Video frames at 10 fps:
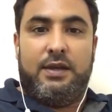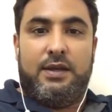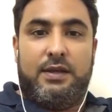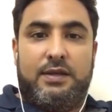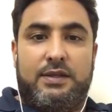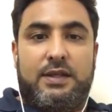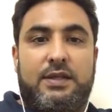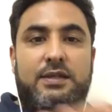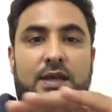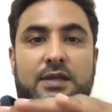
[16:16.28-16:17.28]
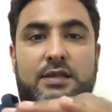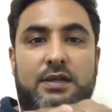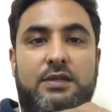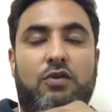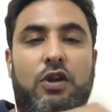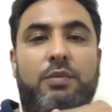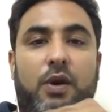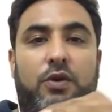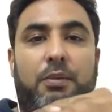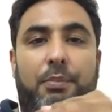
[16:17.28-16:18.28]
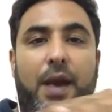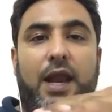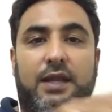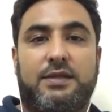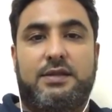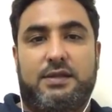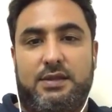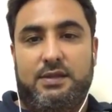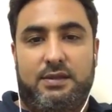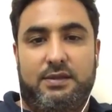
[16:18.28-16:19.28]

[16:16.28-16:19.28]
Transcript: Success is all about a balance.